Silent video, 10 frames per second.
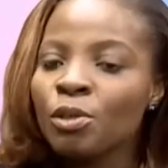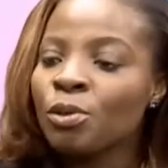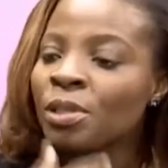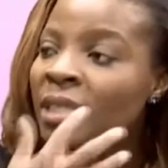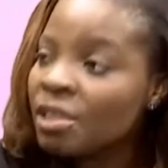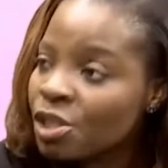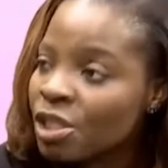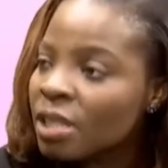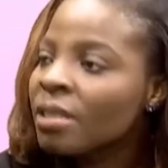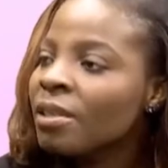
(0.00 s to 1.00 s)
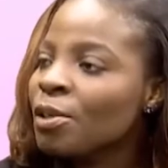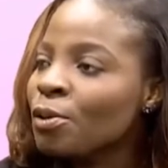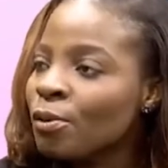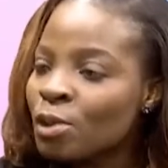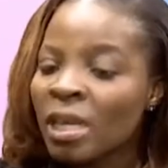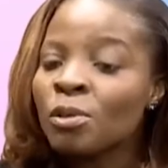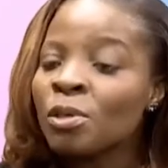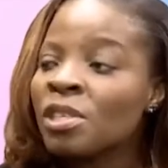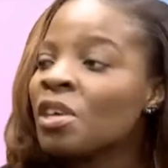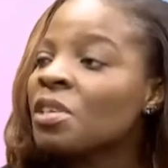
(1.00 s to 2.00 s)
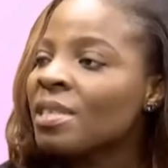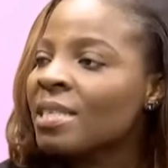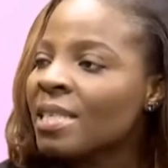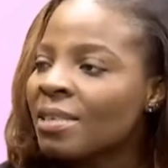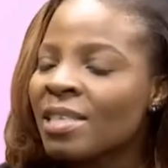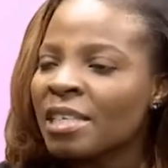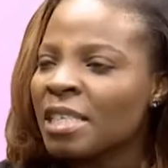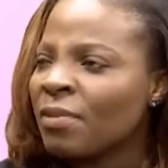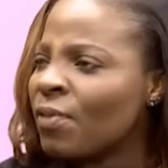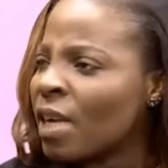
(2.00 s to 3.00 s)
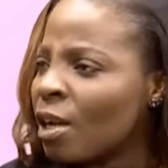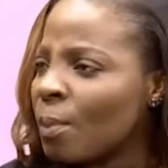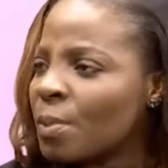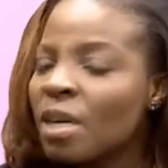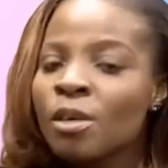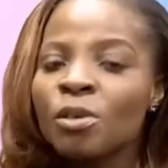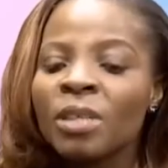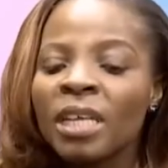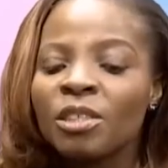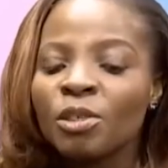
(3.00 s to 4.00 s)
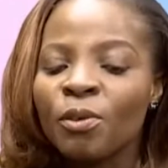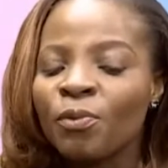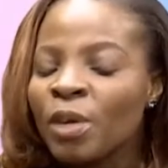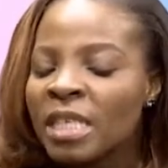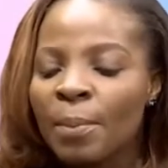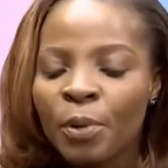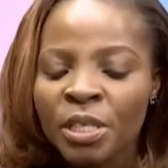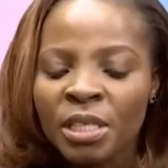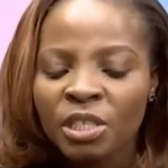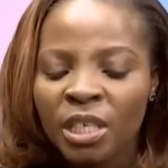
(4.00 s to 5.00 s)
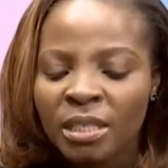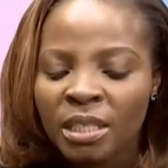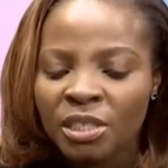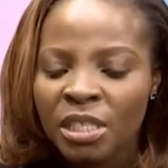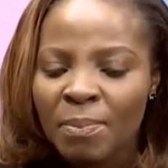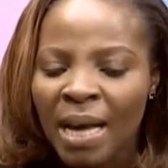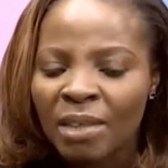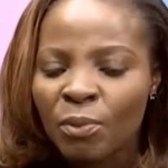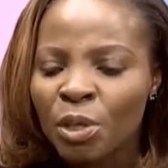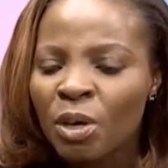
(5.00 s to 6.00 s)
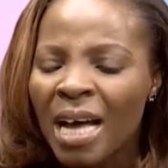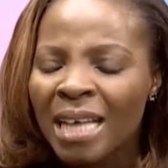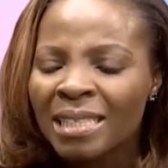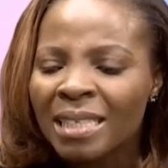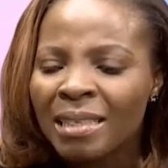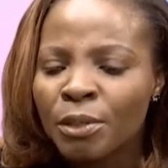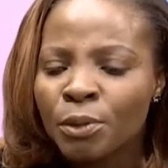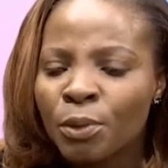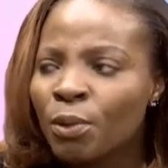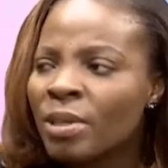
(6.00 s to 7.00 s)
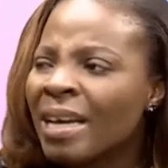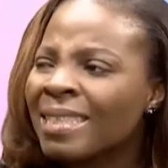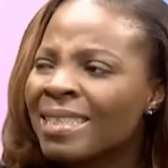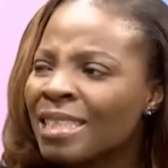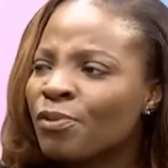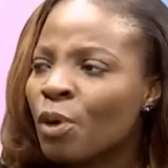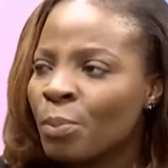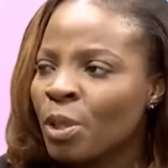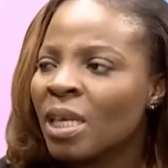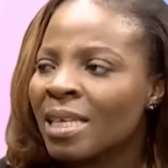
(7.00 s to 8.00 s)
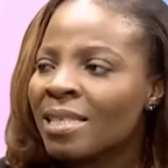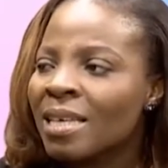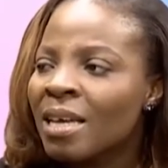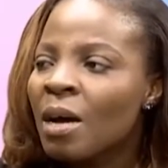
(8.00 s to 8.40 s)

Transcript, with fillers: to teach you know, so that those certain skills are developed. So that, you know, for example, a teacher teaches math. We're not asking that you go there and teach formulas,